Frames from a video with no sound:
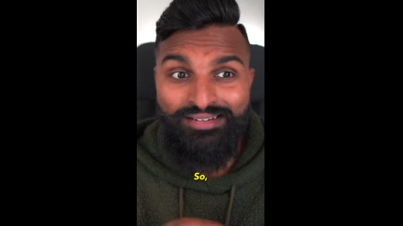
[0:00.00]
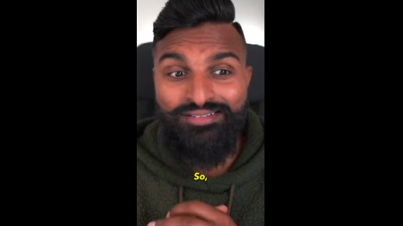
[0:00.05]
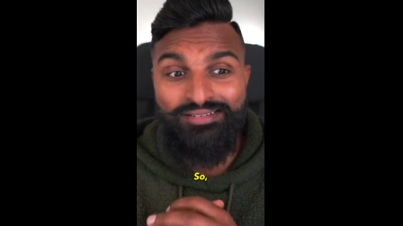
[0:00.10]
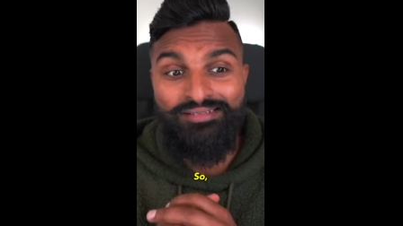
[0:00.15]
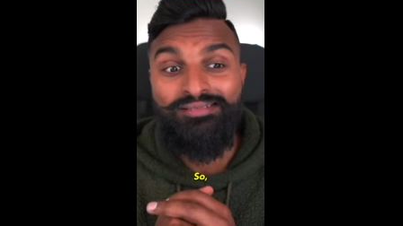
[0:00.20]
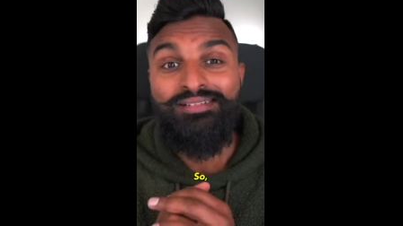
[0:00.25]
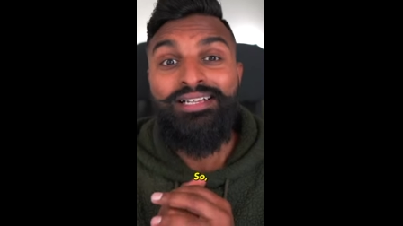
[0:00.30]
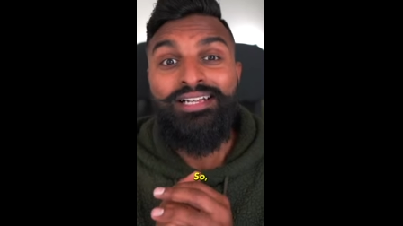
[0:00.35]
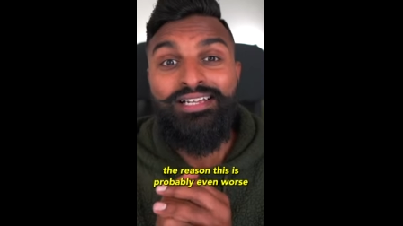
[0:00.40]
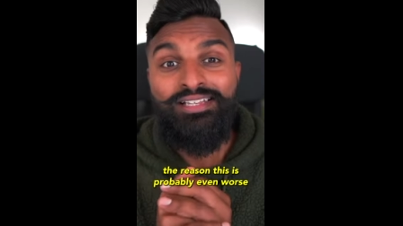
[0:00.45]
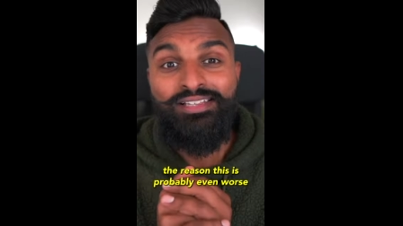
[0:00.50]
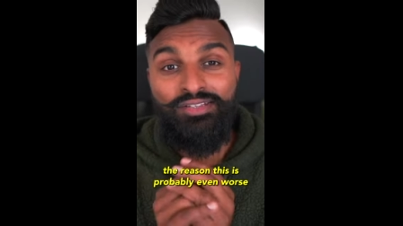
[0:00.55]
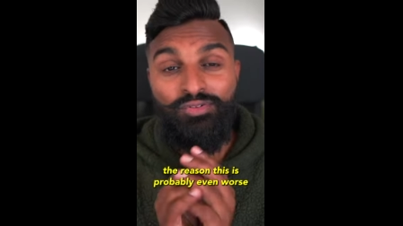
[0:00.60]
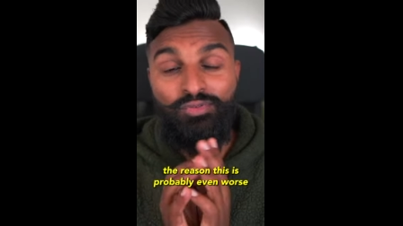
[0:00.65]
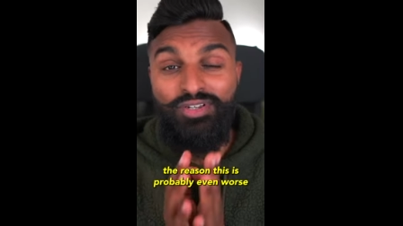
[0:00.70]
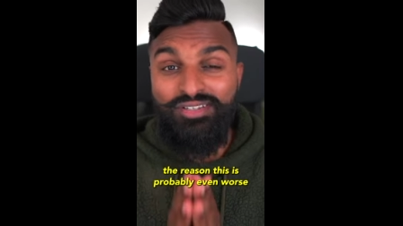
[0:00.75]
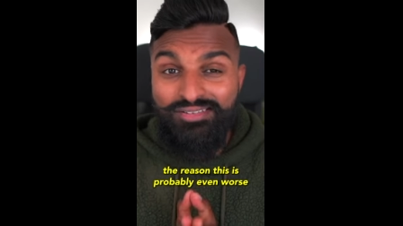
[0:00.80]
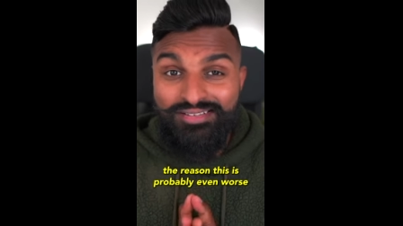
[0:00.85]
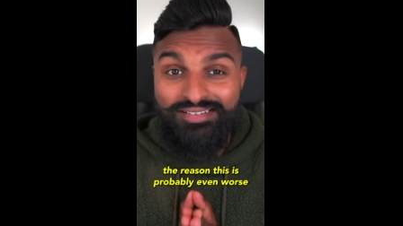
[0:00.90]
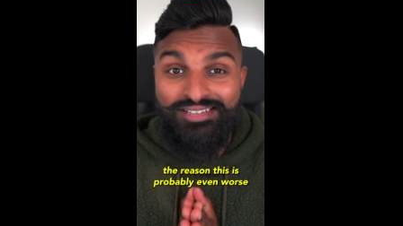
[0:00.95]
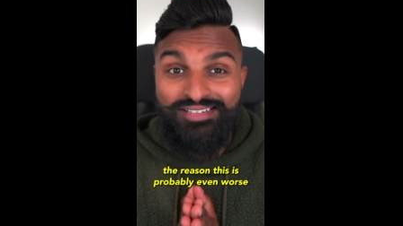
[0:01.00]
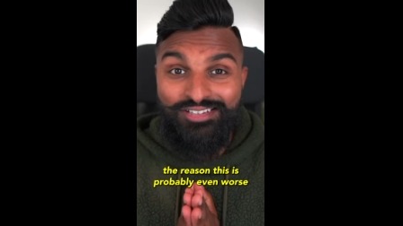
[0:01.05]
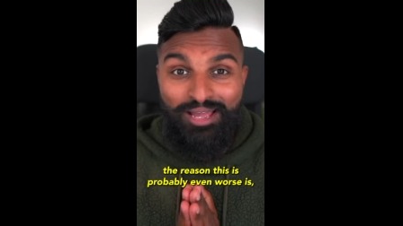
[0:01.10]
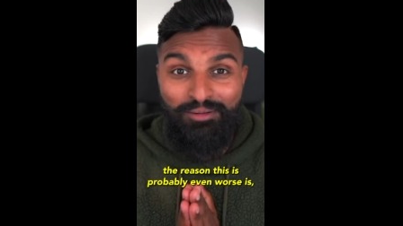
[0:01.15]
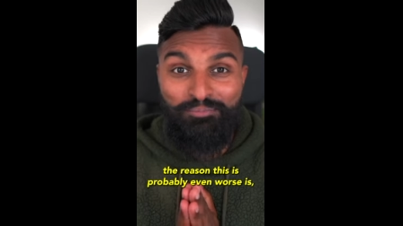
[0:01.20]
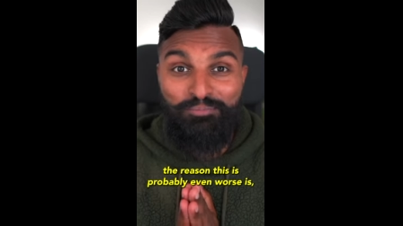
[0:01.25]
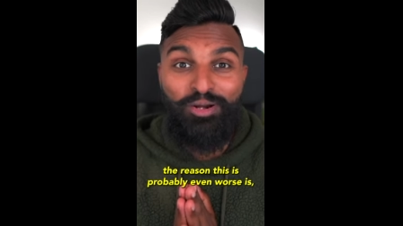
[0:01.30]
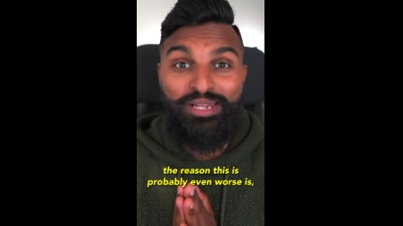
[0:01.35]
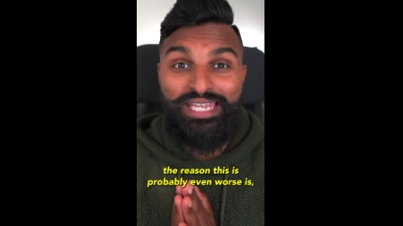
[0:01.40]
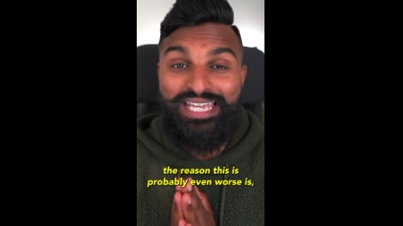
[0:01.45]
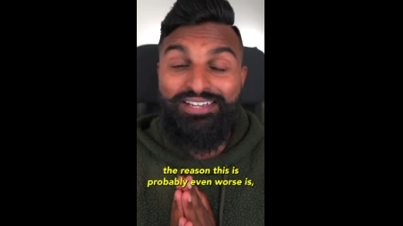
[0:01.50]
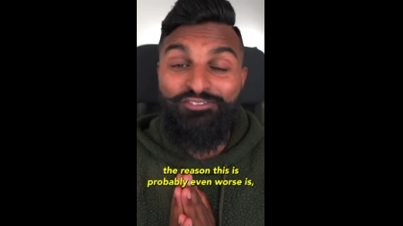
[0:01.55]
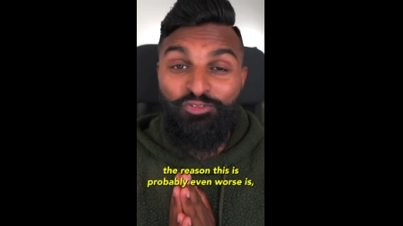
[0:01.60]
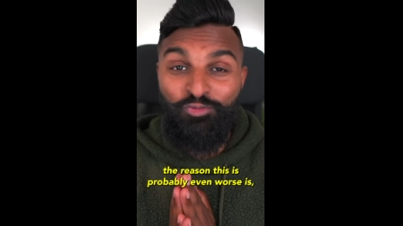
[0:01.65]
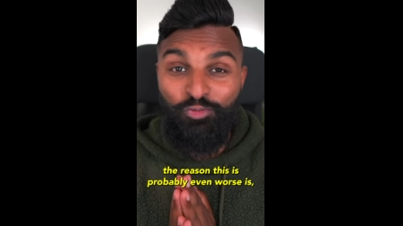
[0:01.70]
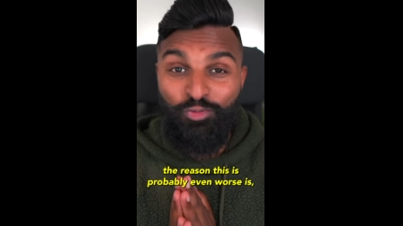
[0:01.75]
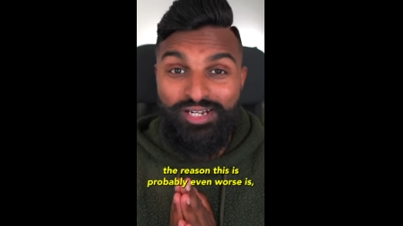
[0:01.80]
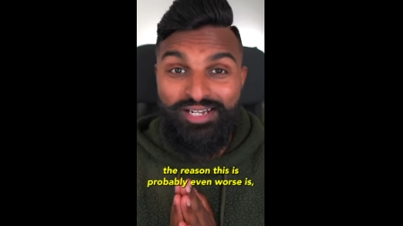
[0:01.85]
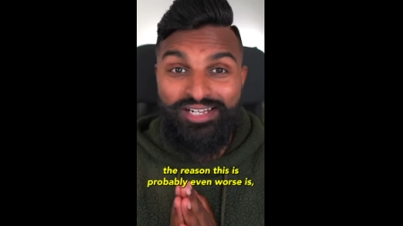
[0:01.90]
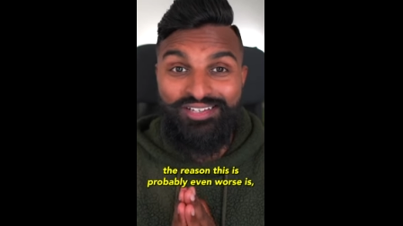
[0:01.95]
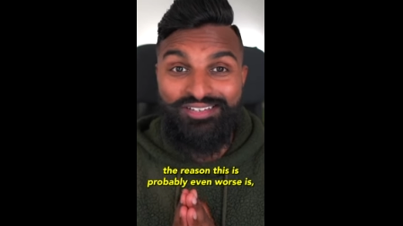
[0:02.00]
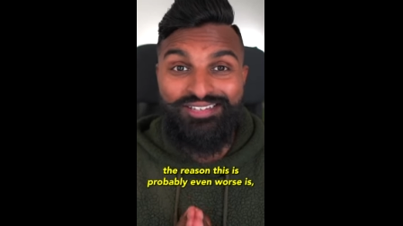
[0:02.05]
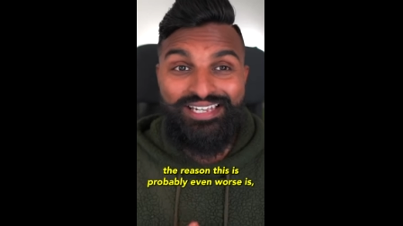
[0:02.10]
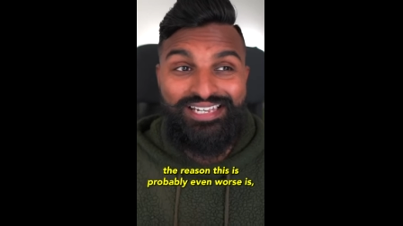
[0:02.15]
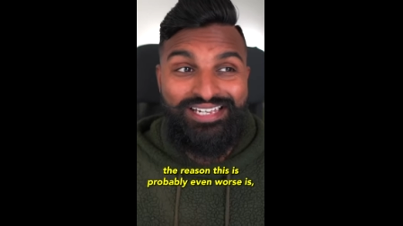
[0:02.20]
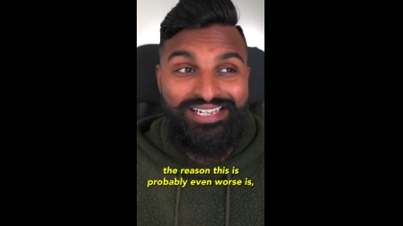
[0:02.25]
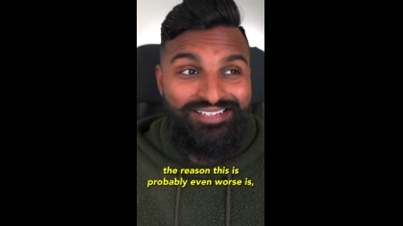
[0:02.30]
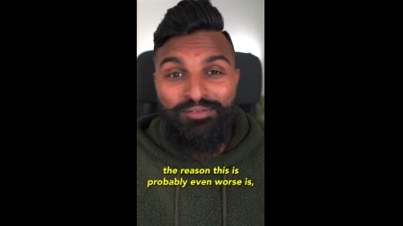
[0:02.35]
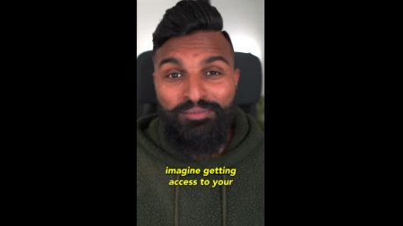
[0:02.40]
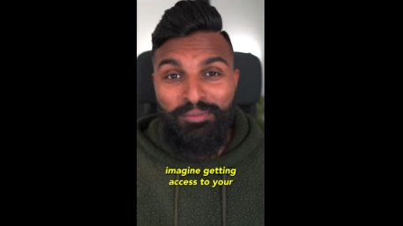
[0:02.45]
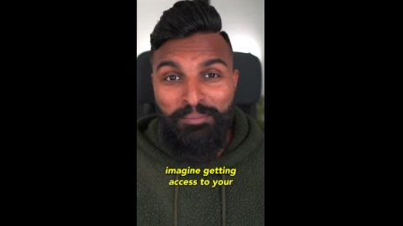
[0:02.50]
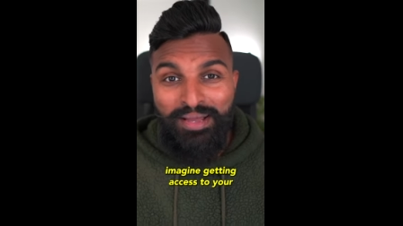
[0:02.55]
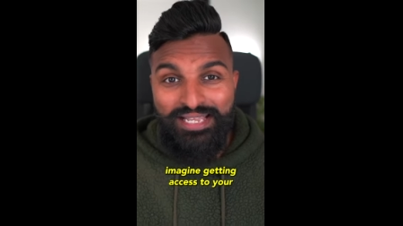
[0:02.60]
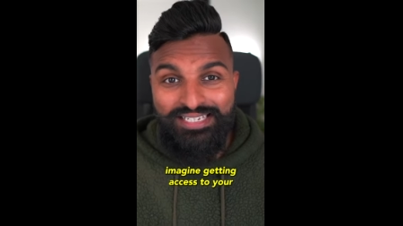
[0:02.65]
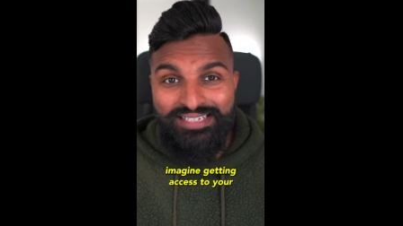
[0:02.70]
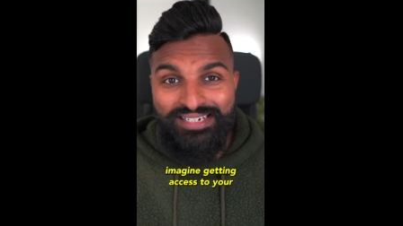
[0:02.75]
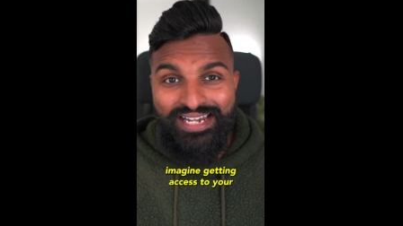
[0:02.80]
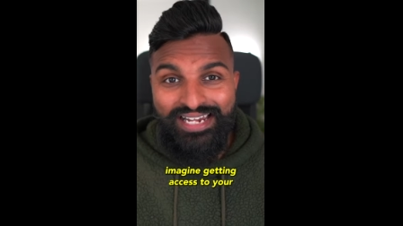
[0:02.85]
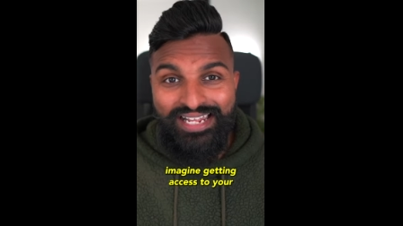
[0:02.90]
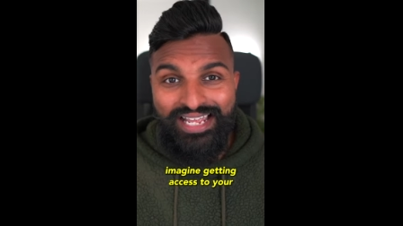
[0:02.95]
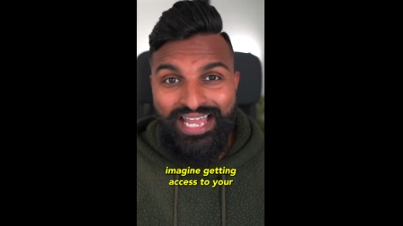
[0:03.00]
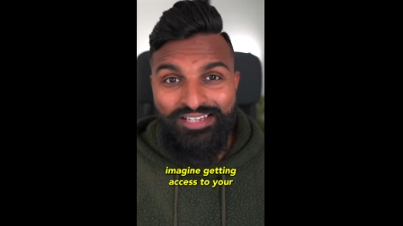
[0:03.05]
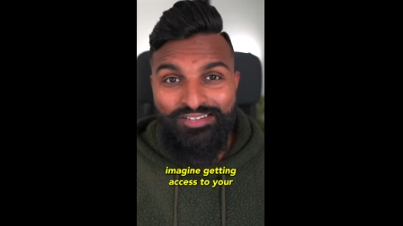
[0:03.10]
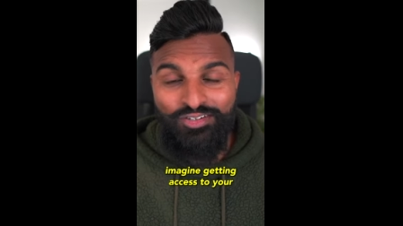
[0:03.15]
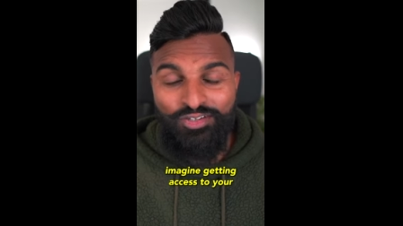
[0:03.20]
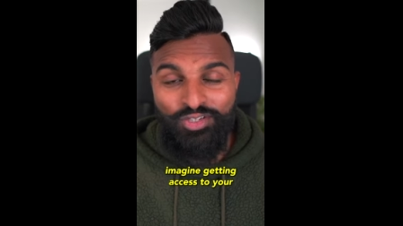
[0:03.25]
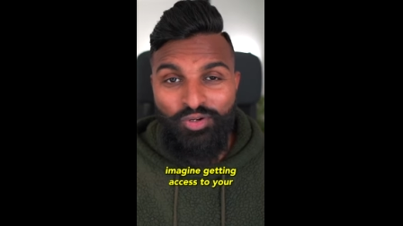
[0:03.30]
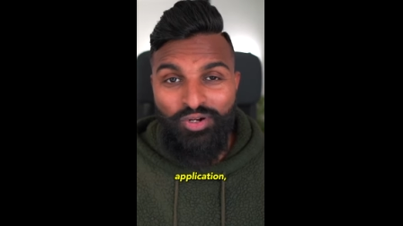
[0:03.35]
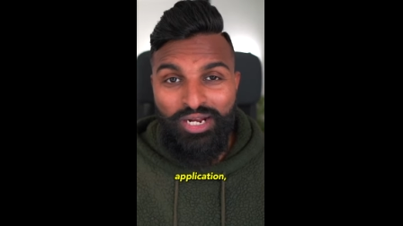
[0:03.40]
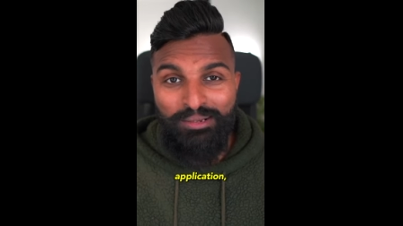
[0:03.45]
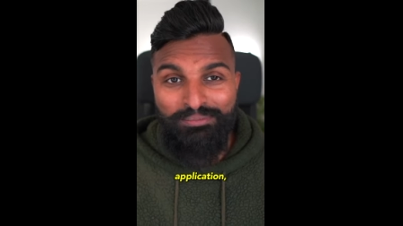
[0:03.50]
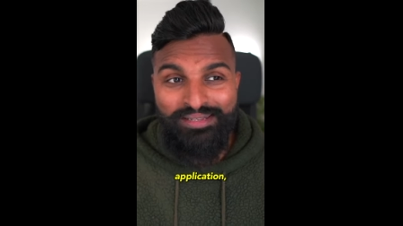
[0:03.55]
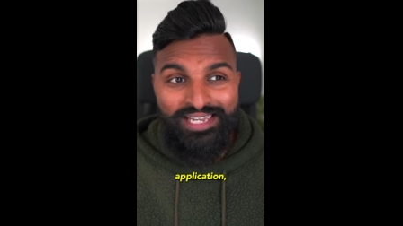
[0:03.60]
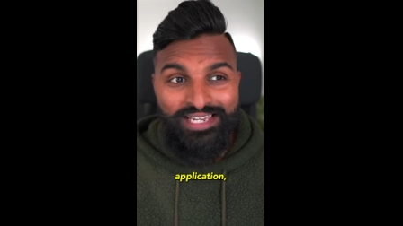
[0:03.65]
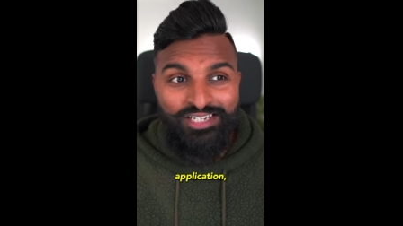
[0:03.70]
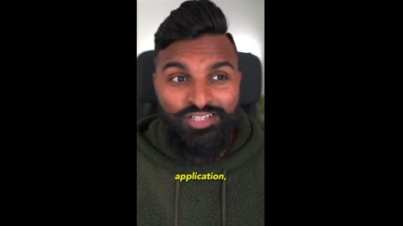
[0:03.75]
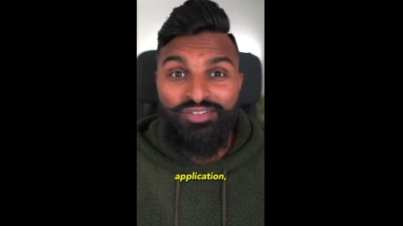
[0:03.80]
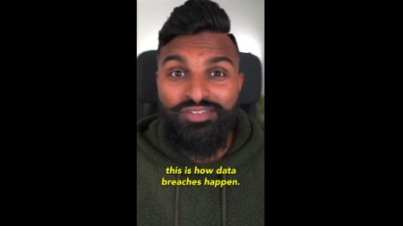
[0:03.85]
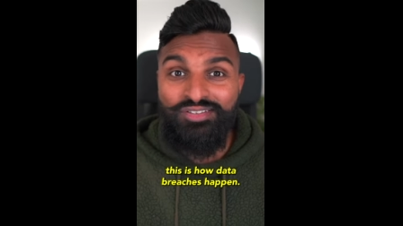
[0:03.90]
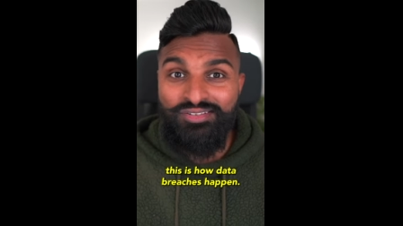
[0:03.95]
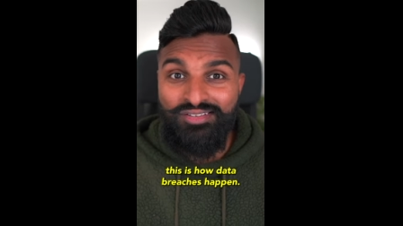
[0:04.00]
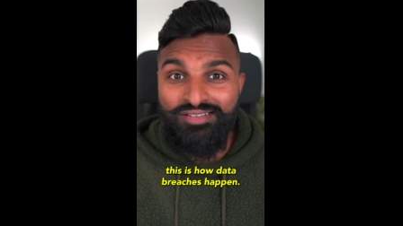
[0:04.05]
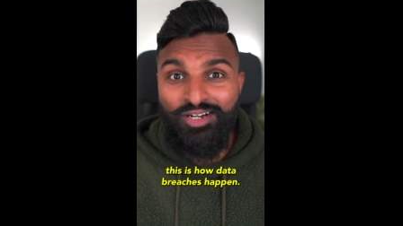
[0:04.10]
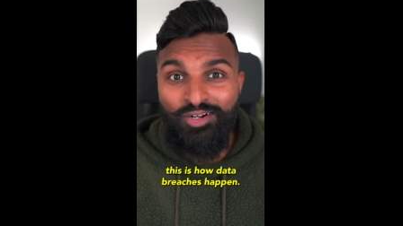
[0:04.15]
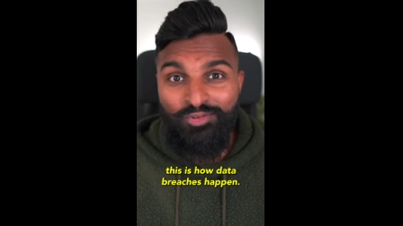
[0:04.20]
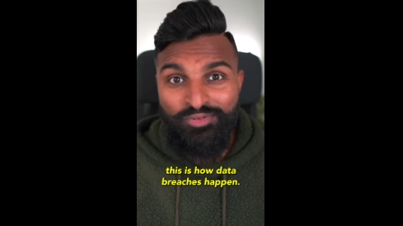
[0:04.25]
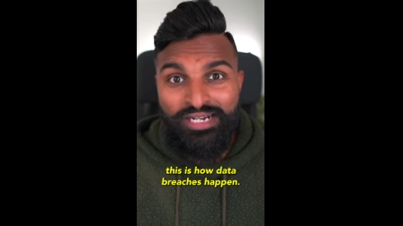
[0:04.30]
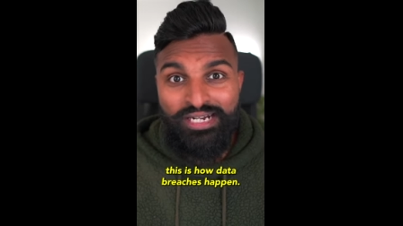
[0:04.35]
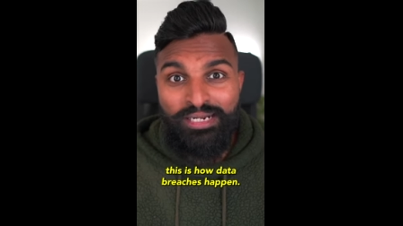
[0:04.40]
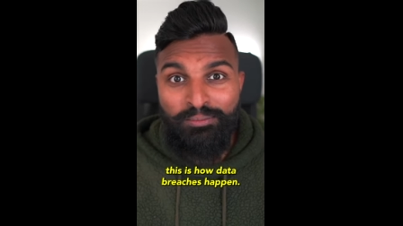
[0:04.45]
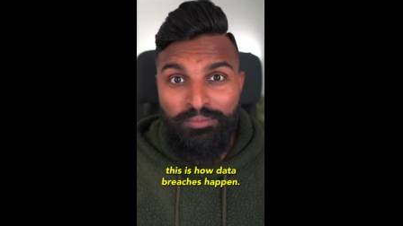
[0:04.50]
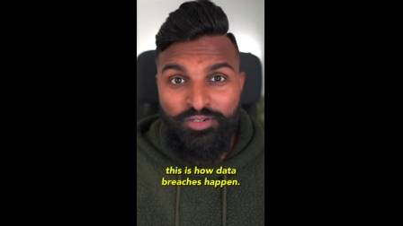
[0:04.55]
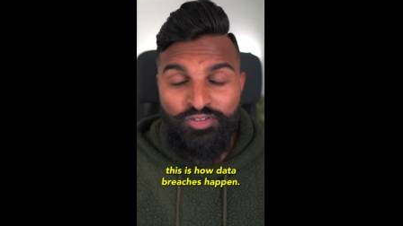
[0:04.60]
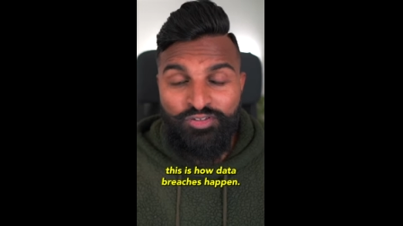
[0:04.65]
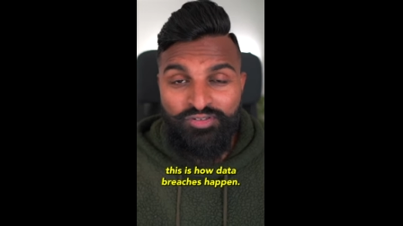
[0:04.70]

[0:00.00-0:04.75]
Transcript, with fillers: So the reason this is probably even worse is imagine getting access to your application. This is how data breaches